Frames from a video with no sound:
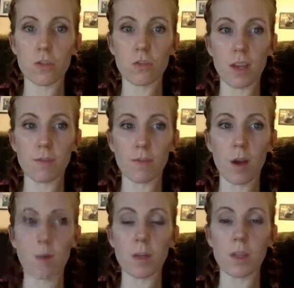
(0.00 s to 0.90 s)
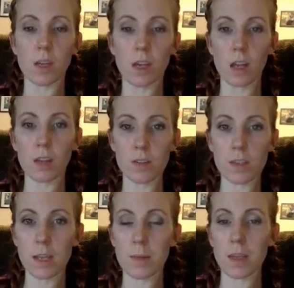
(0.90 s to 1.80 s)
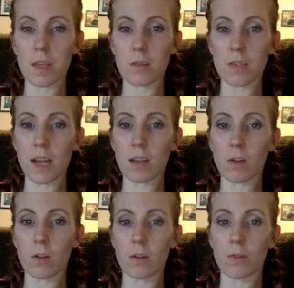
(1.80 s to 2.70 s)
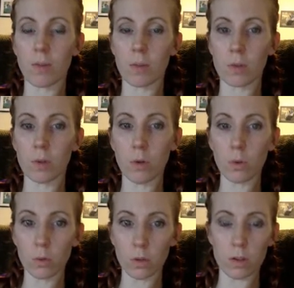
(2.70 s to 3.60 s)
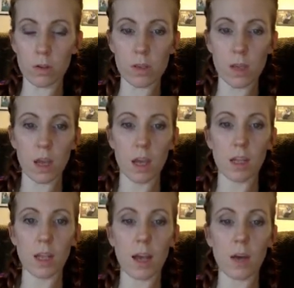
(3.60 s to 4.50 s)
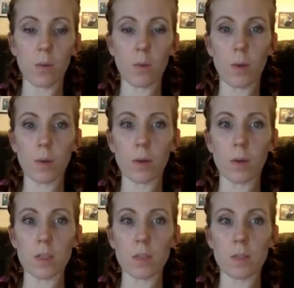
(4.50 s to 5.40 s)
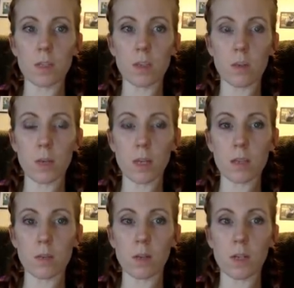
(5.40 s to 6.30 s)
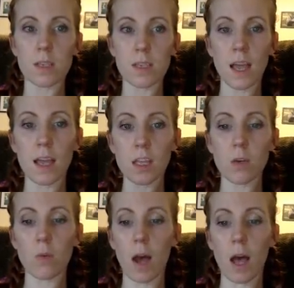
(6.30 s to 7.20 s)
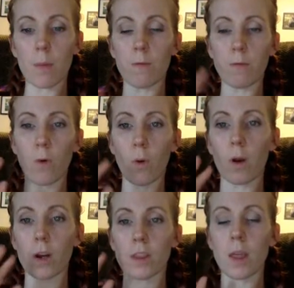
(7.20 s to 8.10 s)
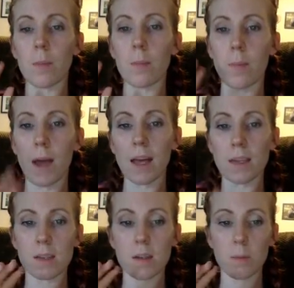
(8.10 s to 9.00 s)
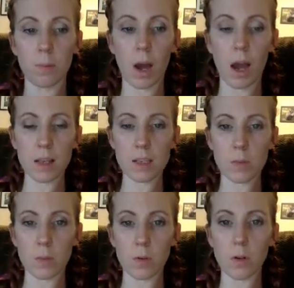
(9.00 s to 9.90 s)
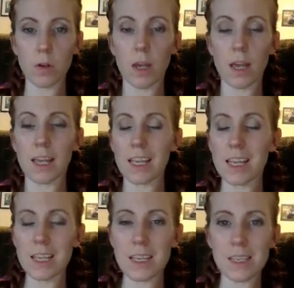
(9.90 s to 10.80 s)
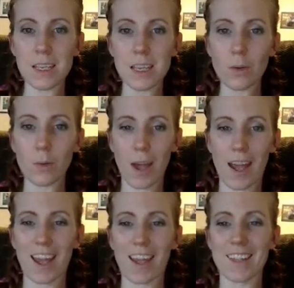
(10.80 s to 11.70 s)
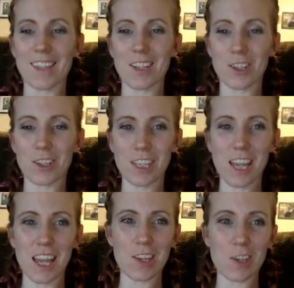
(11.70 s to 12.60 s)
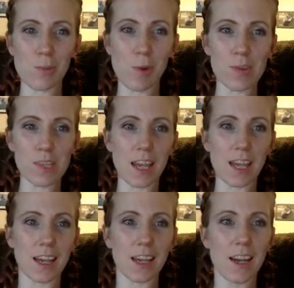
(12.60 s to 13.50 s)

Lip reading: straight from the color scheme that you downloaded from Coolers. Now, what we're going to be doing is going to set you up for the best possible easy way to create your mosaic